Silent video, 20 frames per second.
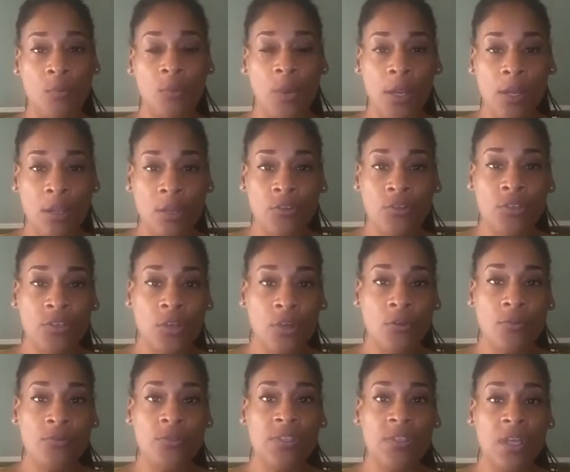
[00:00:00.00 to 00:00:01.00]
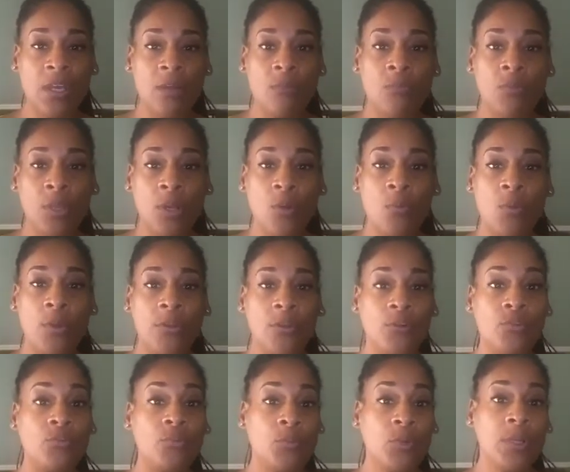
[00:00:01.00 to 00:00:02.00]
radio shows that, where
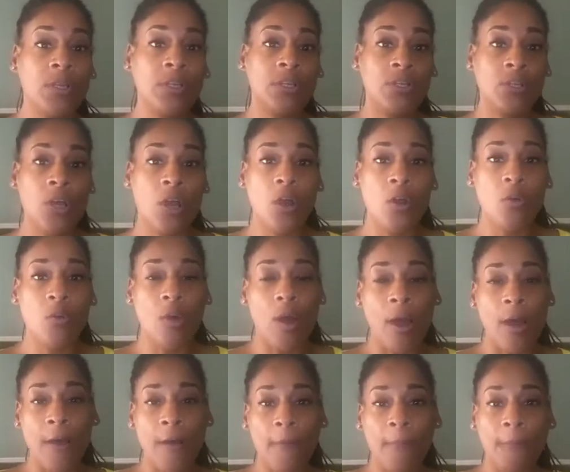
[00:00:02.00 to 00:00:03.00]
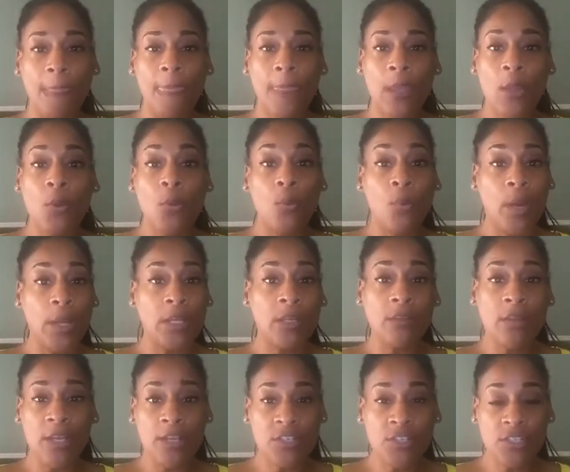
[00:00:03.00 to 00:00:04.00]
there's really no
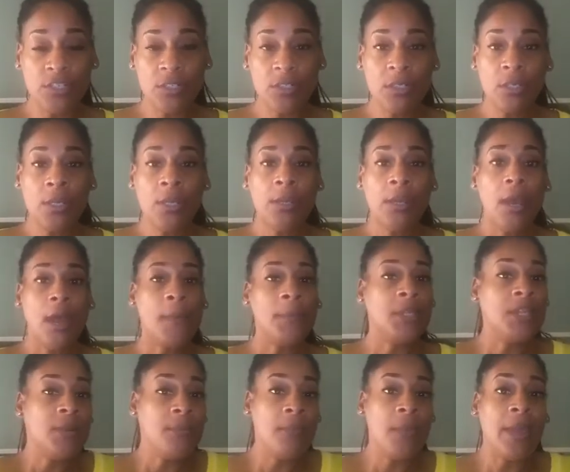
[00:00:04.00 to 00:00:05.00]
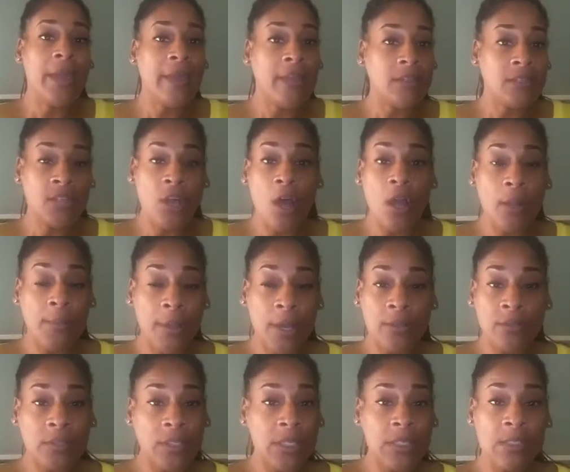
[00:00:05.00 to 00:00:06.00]
regulation. I mean, that may talk
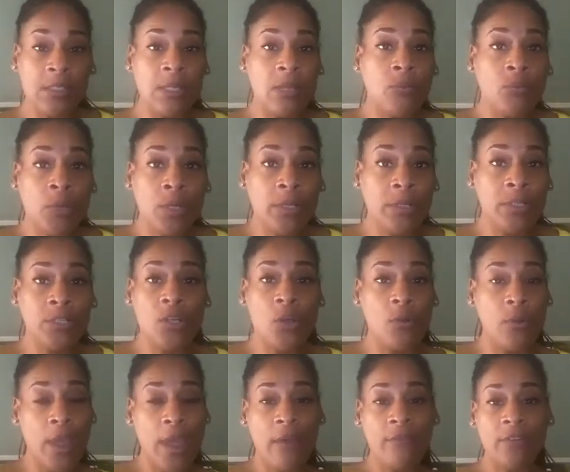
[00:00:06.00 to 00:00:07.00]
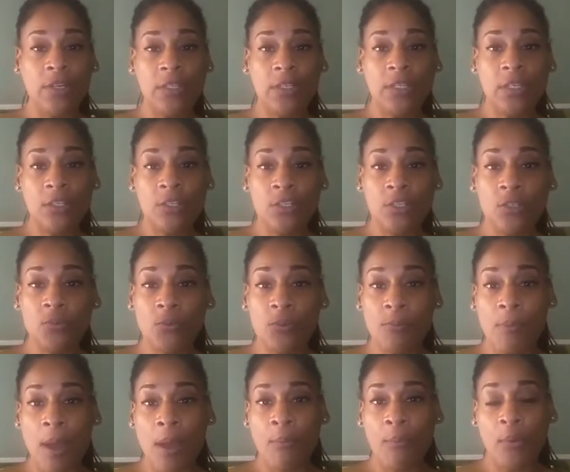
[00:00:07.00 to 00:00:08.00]
about things that really don't have anything to do with
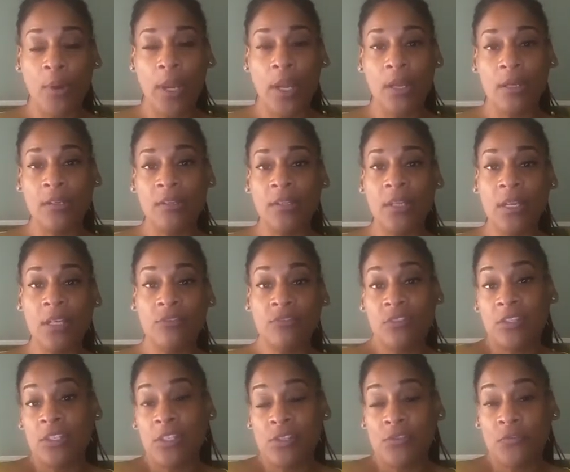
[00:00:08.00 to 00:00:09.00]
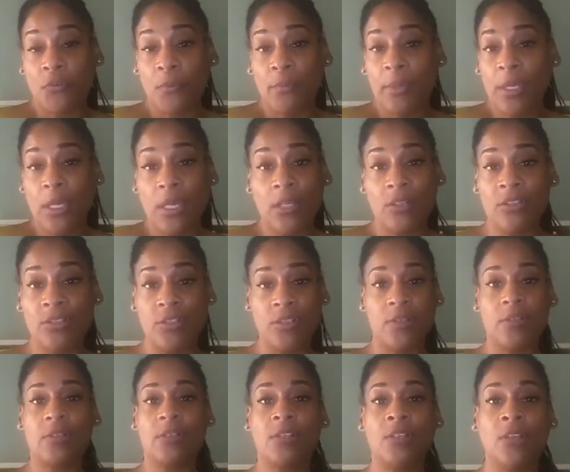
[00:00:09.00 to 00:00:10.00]
my brand. And then just for me, it's
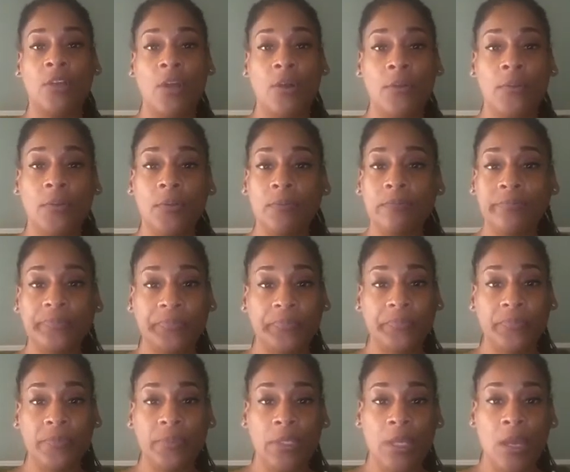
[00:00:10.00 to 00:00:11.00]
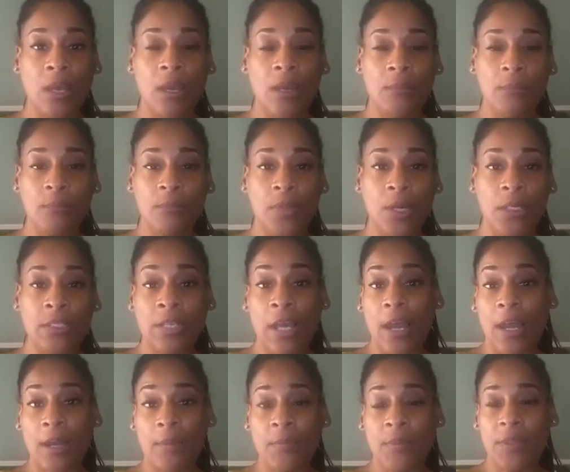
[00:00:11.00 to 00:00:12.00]
just, a
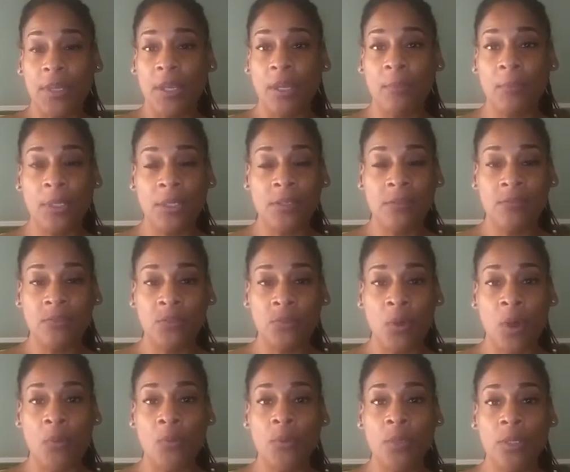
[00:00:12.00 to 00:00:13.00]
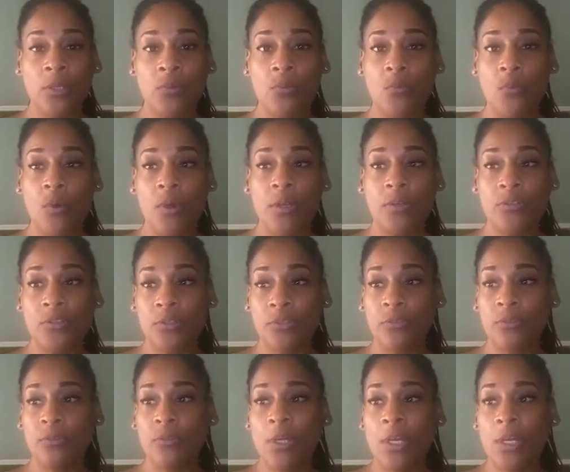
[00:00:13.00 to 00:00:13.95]
time thing. I mean, do I really want to